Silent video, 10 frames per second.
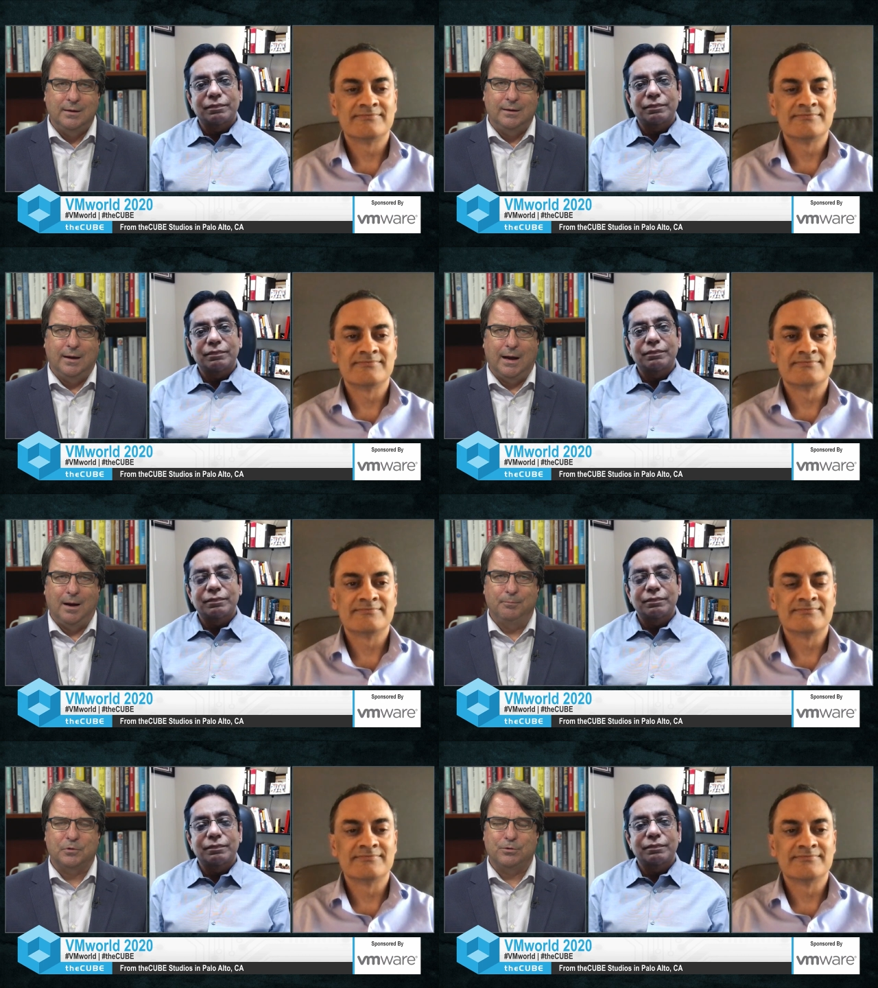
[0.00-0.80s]

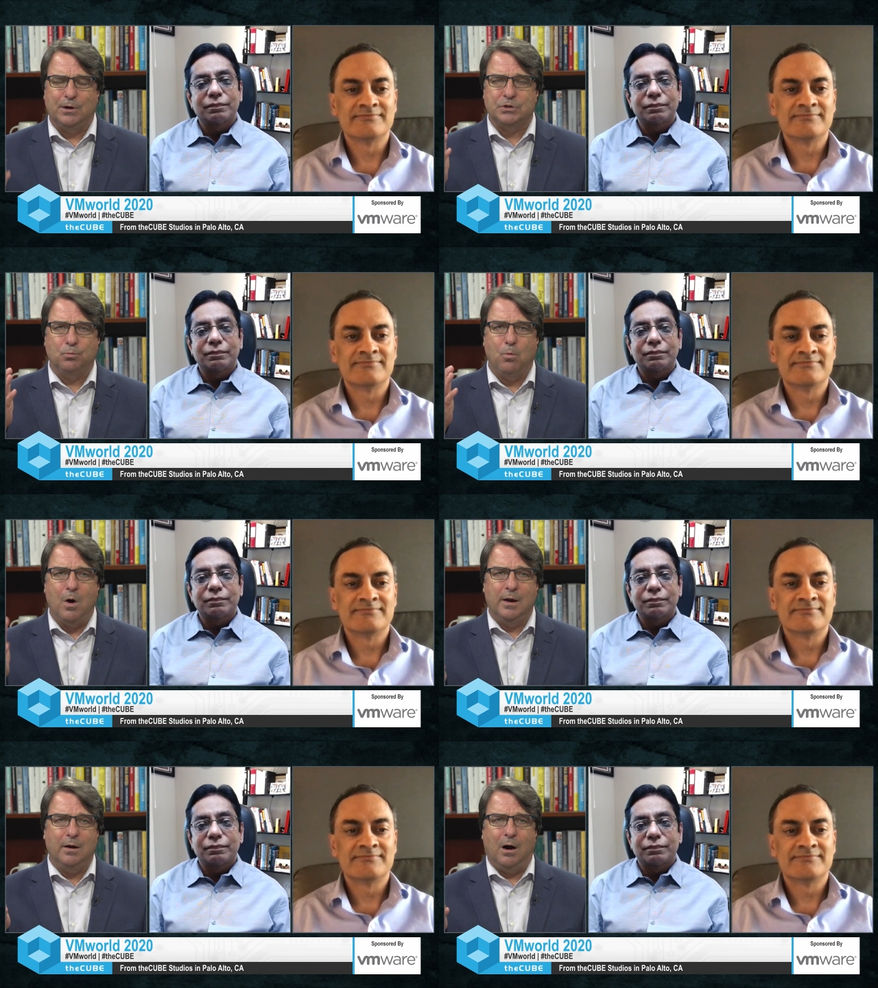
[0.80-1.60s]
Speaker 1: Um, Krish,
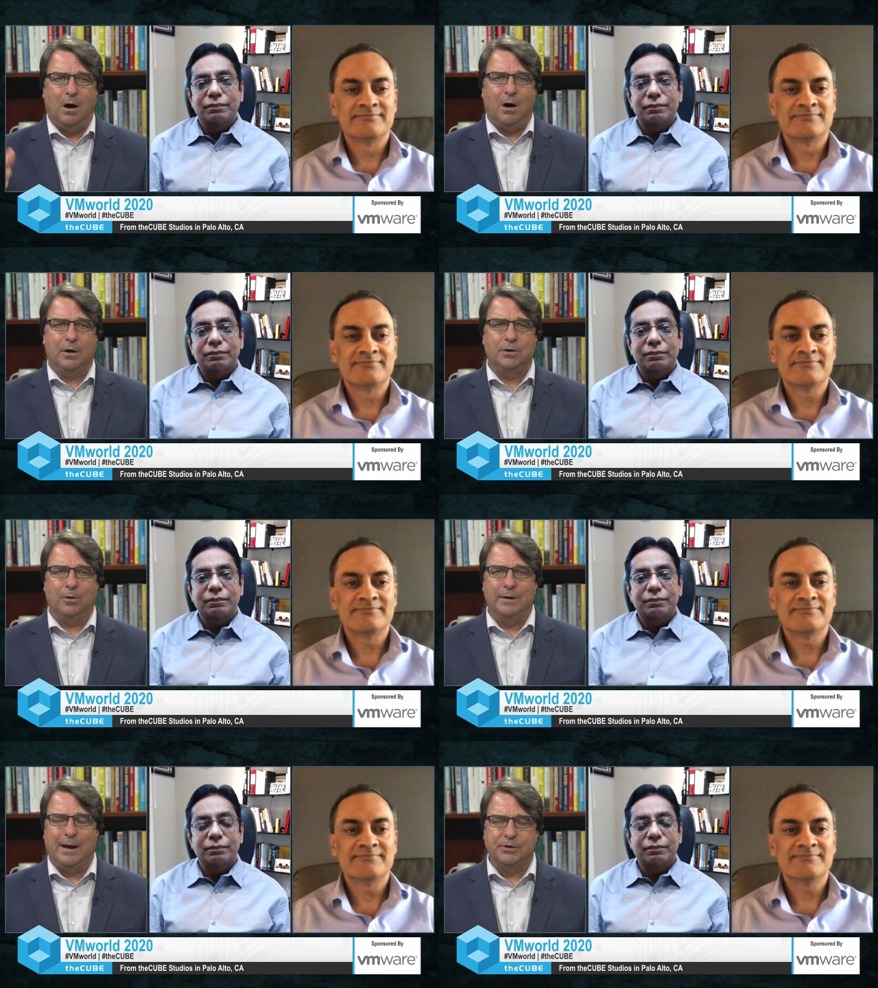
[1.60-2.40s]
what are your
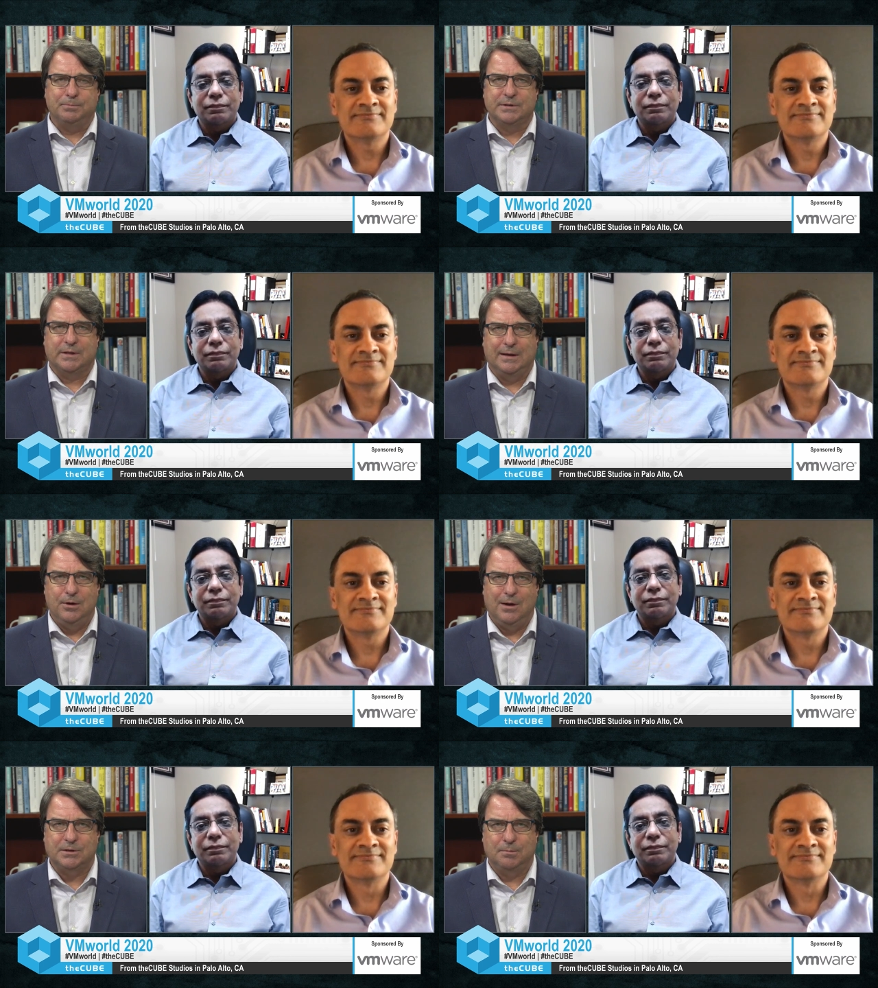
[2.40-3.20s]
announcements today?
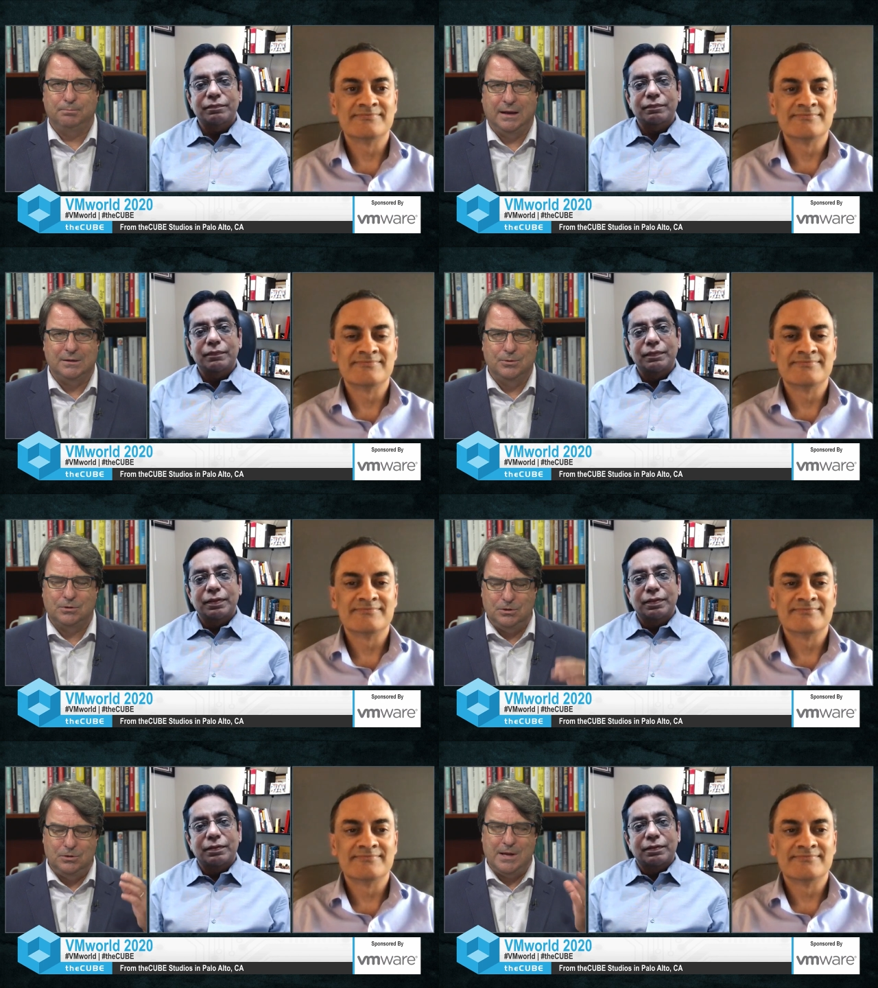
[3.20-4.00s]
You got some big news.
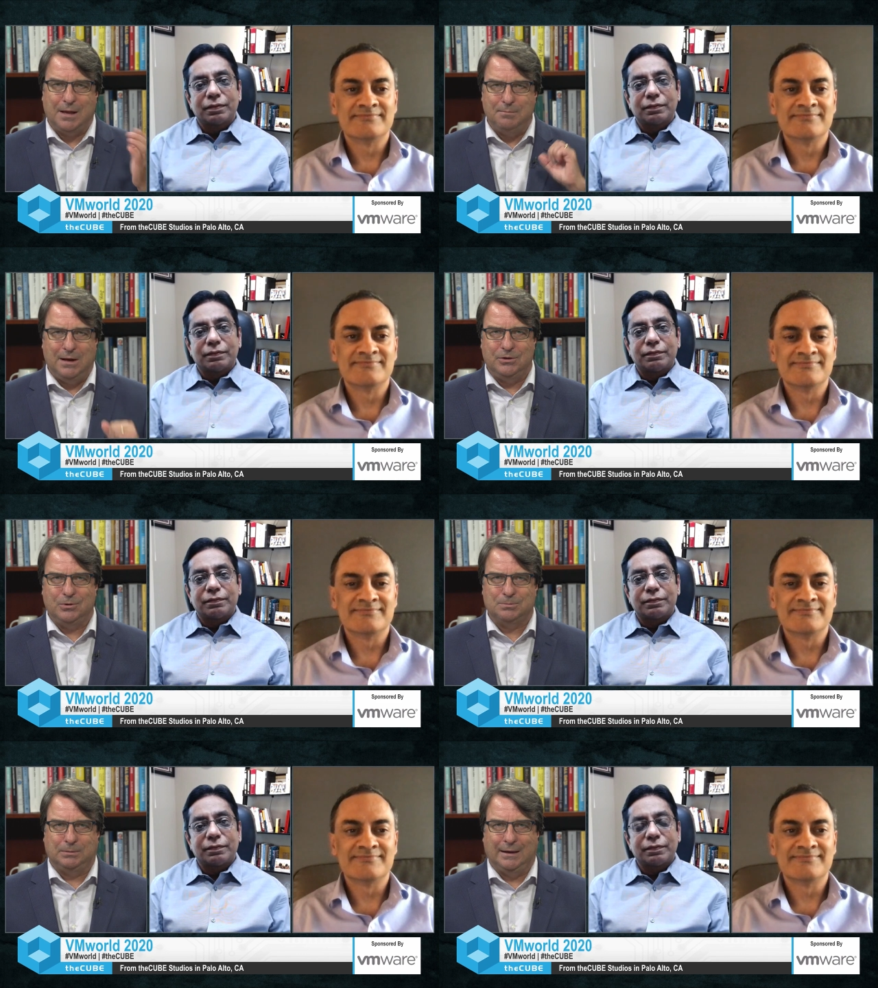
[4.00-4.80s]
Could you take a minute to
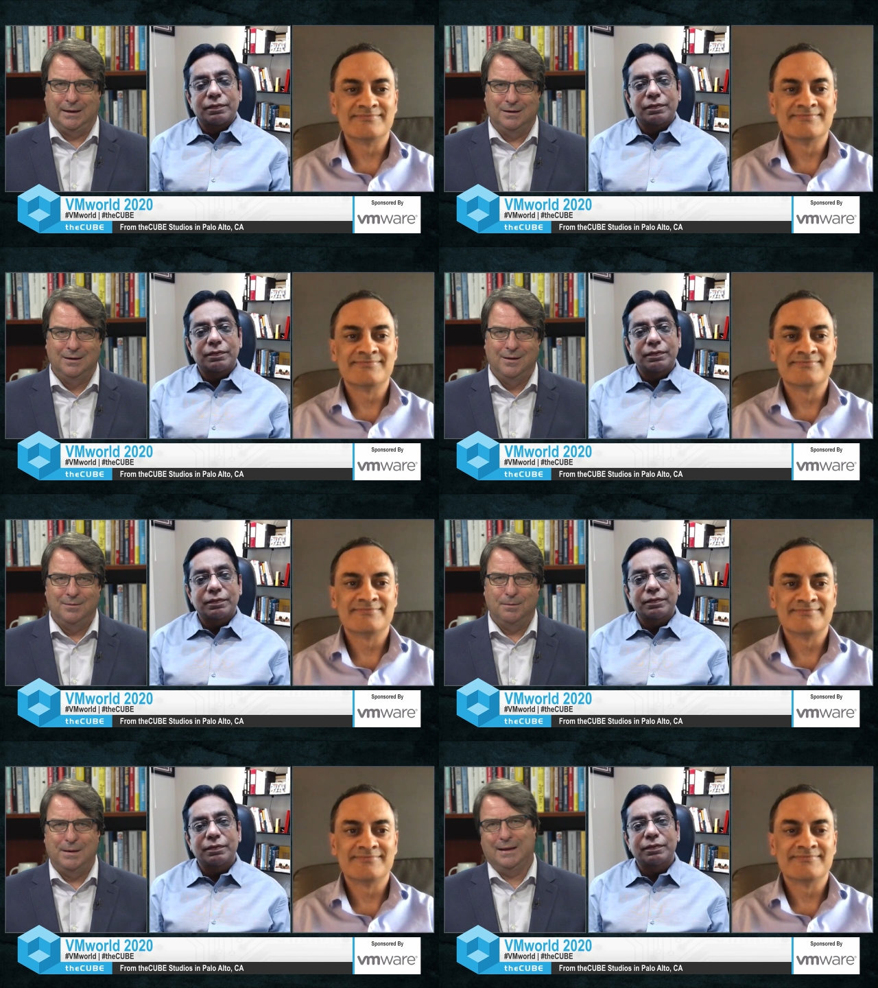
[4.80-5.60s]
explain
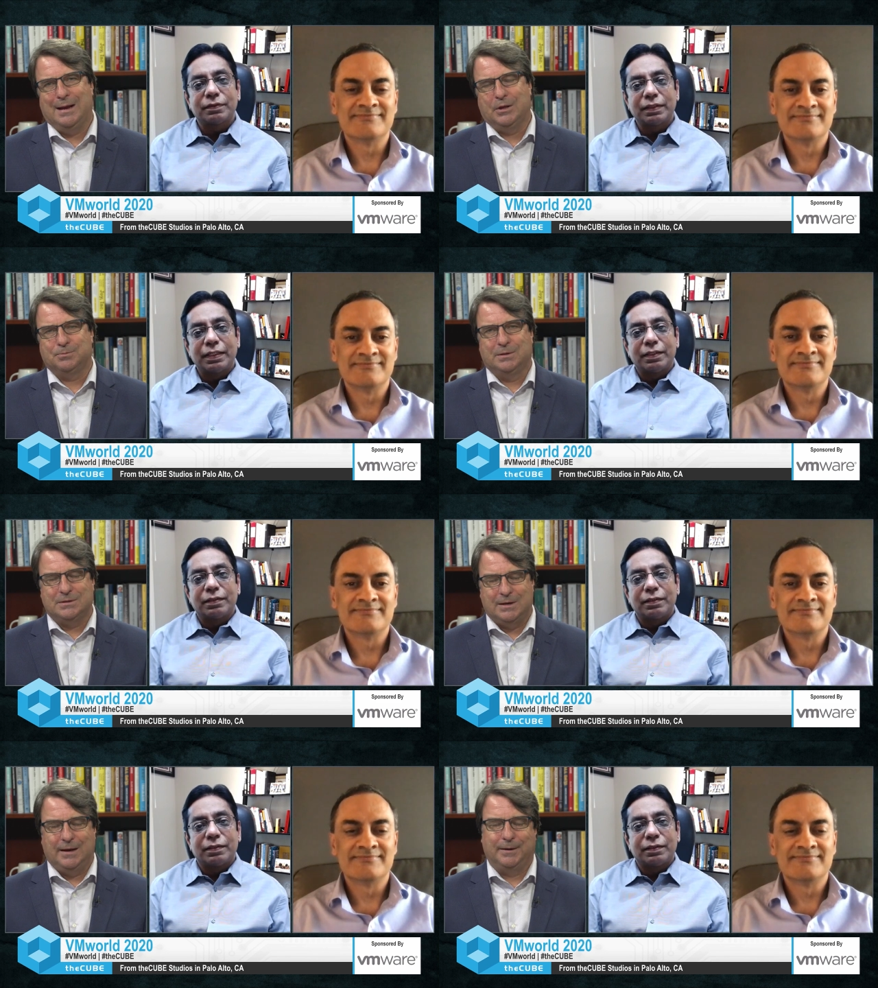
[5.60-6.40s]
the big announcements
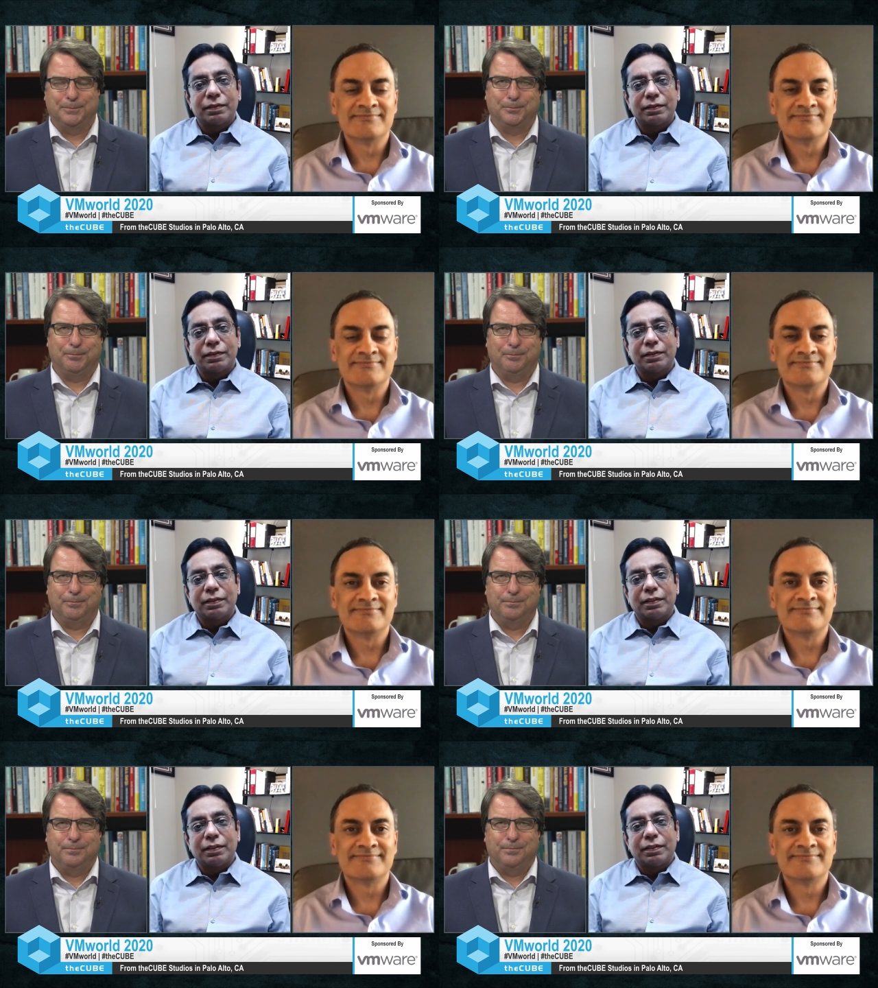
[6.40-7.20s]
today?
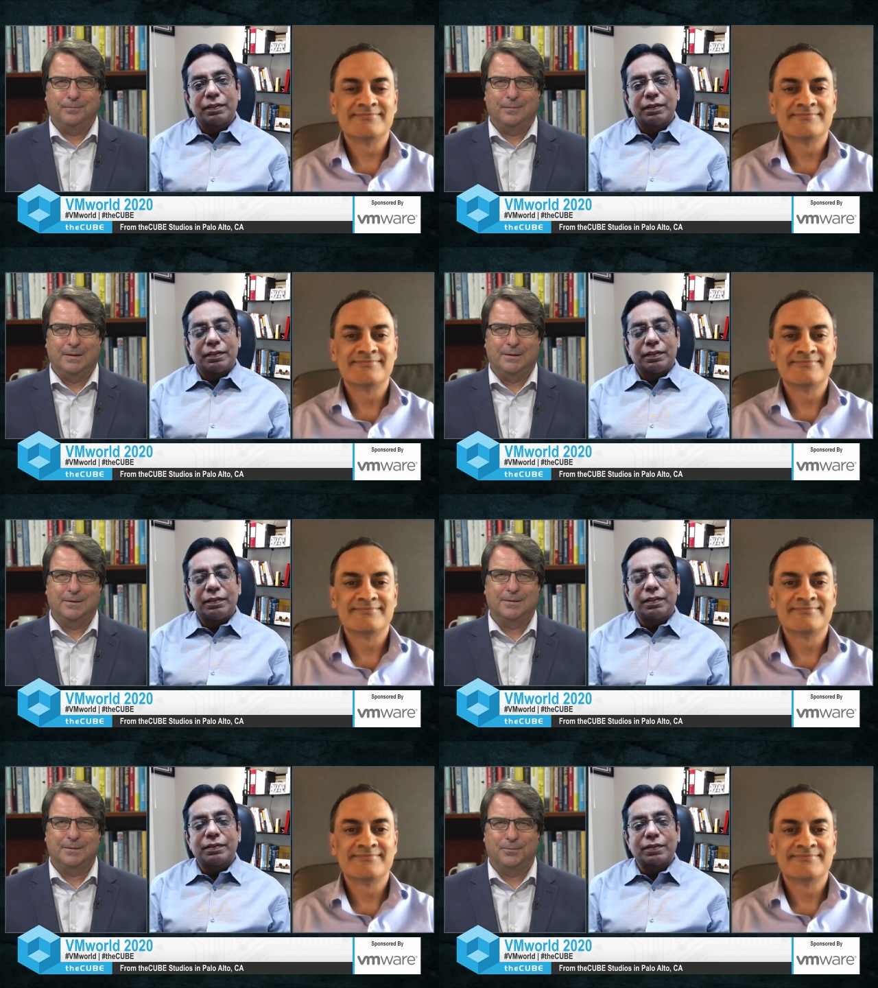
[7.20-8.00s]

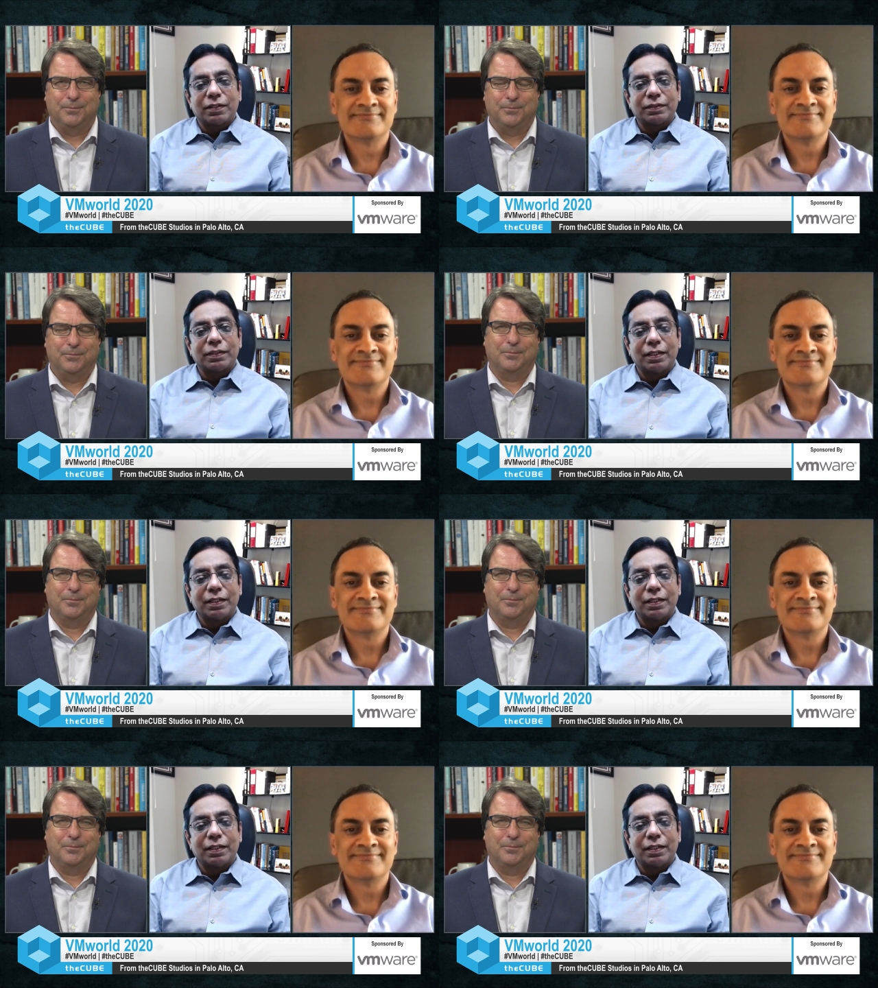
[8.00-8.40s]
Speaker 2: Yeah, John.